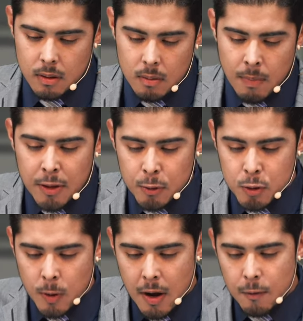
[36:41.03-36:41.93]
Matthew
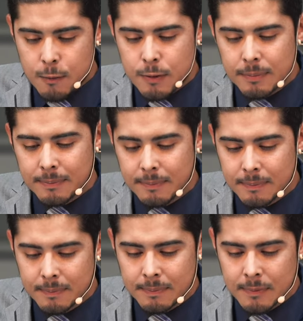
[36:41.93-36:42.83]
12,
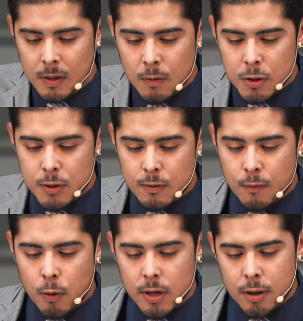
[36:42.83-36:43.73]
verse
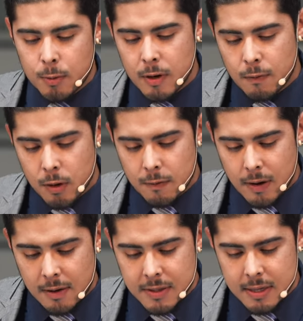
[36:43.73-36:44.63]
43 to
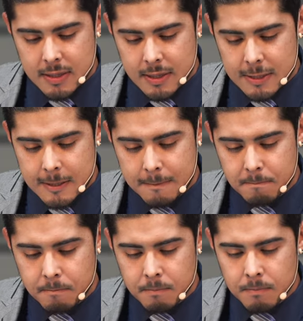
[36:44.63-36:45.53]
45 says this
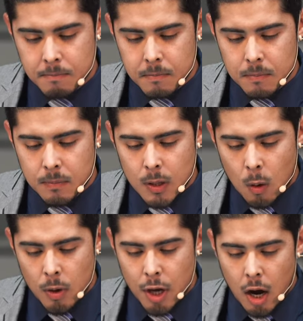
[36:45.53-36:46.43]

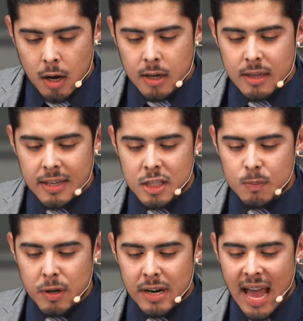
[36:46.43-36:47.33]
When the unclean
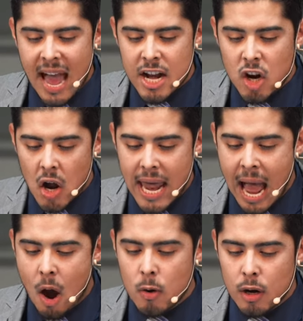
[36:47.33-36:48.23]
spirit had gone
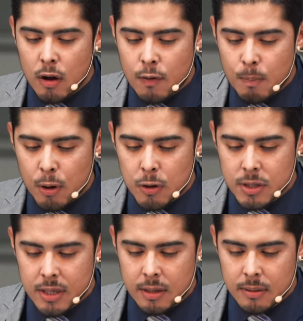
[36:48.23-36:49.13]
out of a
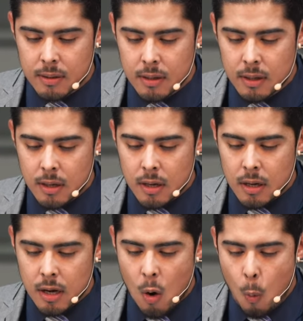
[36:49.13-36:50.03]
person,
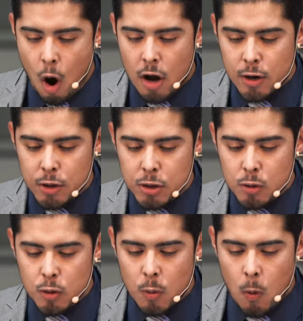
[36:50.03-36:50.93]
it wanders
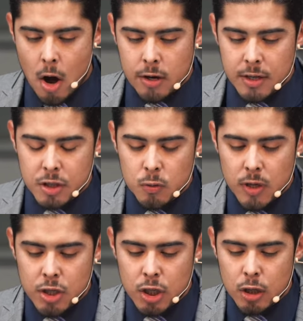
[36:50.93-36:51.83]
through the waterless
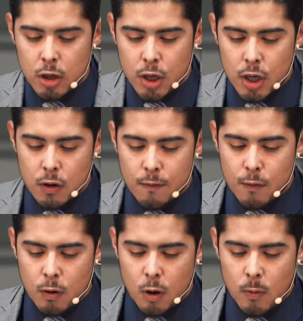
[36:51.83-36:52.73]
region looking
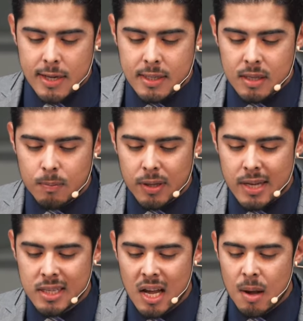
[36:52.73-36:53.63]
for a resting
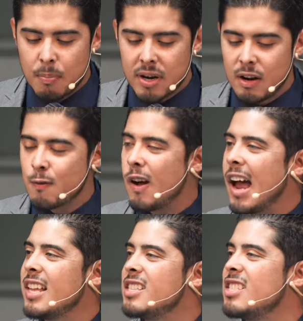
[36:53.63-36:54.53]
place, but it
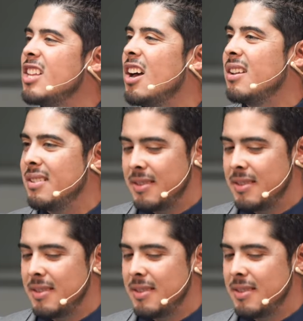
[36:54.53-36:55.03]
finds none.